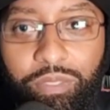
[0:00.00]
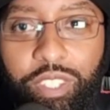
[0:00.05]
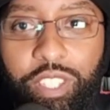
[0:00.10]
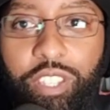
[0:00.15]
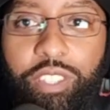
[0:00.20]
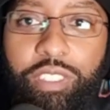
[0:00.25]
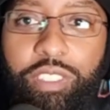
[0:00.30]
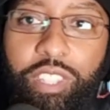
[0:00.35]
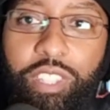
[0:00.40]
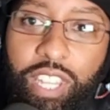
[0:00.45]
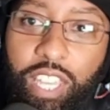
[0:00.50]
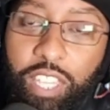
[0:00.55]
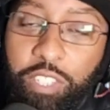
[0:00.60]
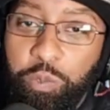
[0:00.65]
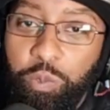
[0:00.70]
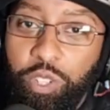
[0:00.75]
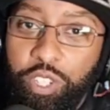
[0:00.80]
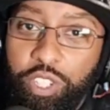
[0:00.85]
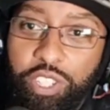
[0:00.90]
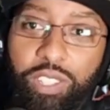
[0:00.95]
the next
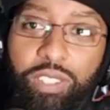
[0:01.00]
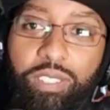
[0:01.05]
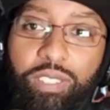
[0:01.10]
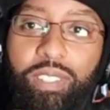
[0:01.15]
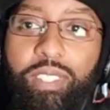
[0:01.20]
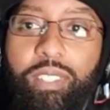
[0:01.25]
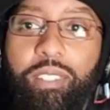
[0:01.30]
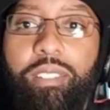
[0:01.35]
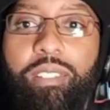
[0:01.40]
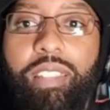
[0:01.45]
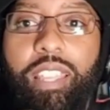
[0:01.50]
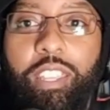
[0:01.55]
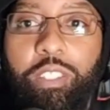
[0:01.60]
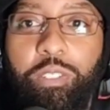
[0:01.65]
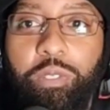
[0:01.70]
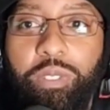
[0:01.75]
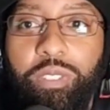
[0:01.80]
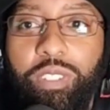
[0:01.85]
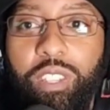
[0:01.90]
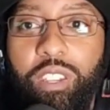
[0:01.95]
one she's in, as we
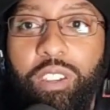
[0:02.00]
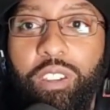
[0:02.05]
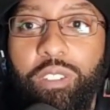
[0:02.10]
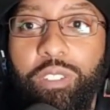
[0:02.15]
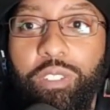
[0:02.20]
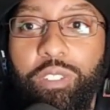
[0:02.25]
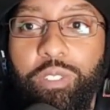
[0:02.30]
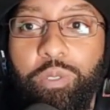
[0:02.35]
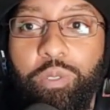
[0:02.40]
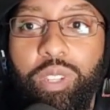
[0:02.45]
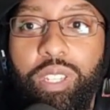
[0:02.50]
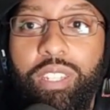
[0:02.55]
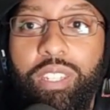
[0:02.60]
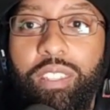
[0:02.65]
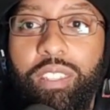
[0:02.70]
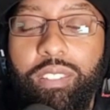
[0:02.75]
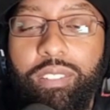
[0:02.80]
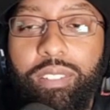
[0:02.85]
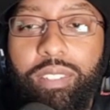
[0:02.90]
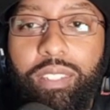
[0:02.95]
see here on the screen,
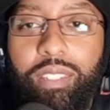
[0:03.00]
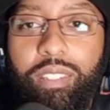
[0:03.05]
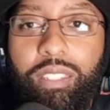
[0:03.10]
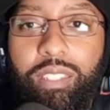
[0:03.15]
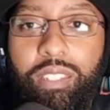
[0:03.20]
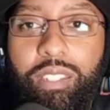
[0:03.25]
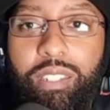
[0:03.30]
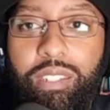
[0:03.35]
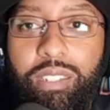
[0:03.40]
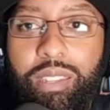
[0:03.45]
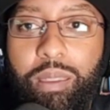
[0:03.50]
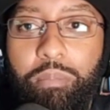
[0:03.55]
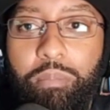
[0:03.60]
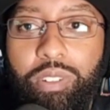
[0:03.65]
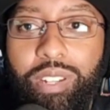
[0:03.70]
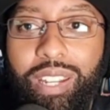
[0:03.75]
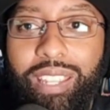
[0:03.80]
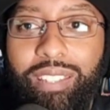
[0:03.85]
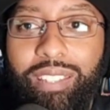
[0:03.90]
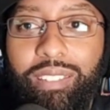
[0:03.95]
is in the December
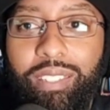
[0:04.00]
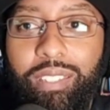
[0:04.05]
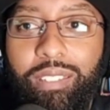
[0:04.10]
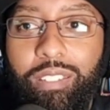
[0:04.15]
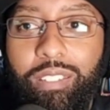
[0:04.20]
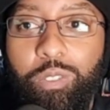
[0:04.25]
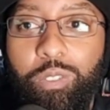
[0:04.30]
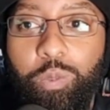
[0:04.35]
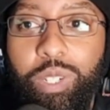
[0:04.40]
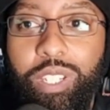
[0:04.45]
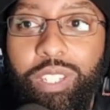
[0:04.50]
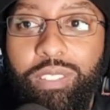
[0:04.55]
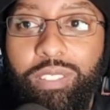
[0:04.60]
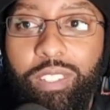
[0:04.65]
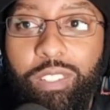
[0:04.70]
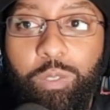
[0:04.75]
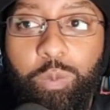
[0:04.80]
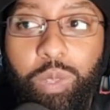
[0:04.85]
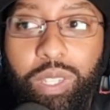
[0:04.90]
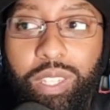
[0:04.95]
19th,
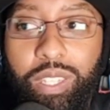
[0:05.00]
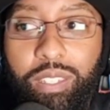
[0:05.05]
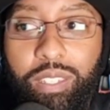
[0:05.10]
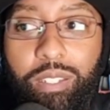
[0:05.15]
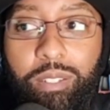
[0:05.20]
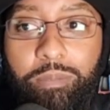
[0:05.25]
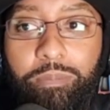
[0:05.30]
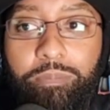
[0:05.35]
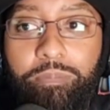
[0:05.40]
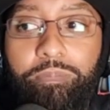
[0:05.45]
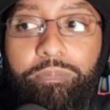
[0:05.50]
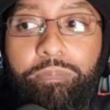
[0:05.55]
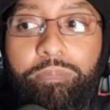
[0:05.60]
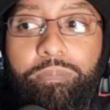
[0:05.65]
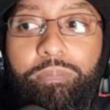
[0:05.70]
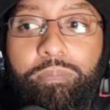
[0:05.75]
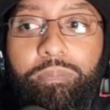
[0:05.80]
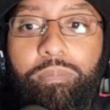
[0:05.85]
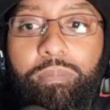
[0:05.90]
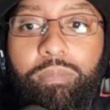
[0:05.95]
26 week
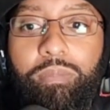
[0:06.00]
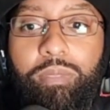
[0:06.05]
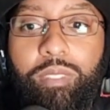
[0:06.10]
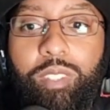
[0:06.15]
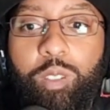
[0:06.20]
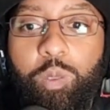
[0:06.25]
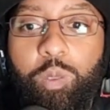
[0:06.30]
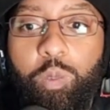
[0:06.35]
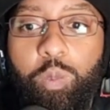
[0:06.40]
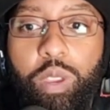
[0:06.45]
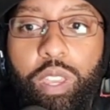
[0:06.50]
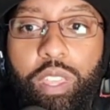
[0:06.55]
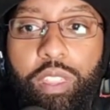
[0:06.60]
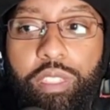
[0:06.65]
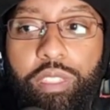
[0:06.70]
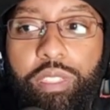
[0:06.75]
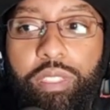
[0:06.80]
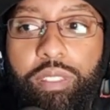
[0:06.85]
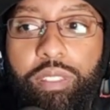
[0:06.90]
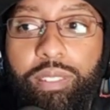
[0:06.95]

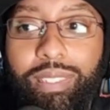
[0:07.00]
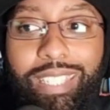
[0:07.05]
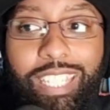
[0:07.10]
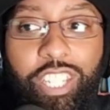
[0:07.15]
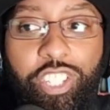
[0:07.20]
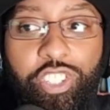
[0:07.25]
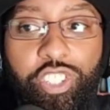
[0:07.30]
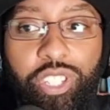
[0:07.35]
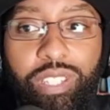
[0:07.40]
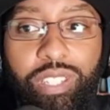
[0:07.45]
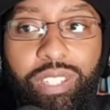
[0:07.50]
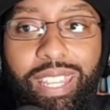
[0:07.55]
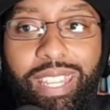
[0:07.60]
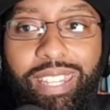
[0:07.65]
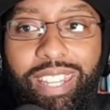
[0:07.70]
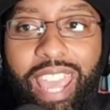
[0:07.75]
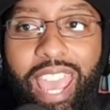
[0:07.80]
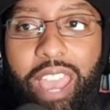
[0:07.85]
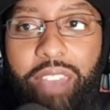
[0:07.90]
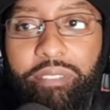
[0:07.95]
with Legion and
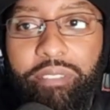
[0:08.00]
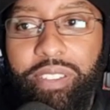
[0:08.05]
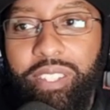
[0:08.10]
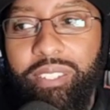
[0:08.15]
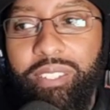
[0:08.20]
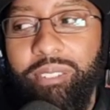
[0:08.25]
Havoc.